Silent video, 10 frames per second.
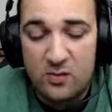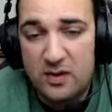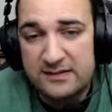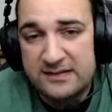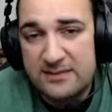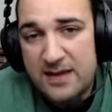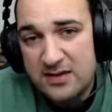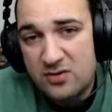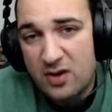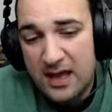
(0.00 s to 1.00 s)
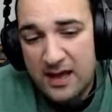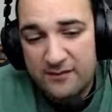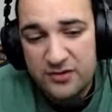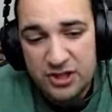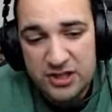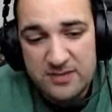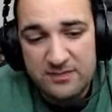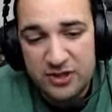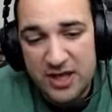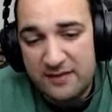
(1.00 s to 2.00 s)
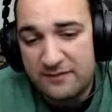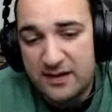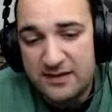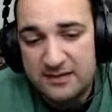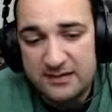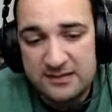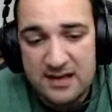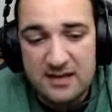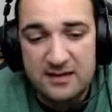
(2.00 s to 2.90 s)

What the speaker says: Whilst they may not have cheap chaff fighters,